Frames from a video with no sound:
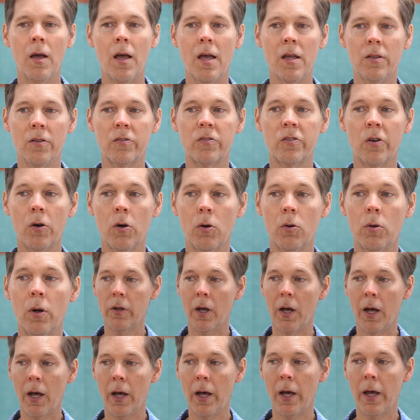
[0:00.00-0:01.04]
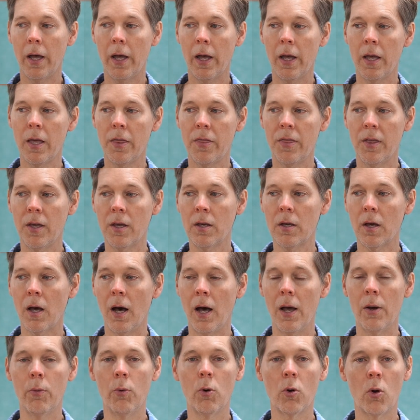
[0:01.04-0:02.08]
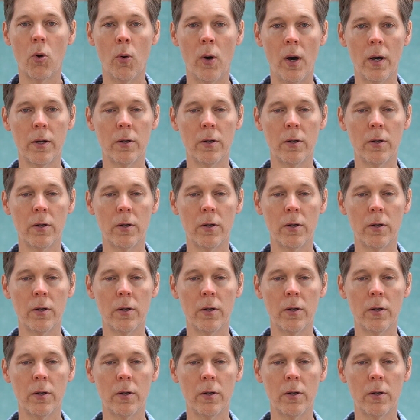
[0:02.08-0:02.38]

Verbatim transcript: And so I think I will go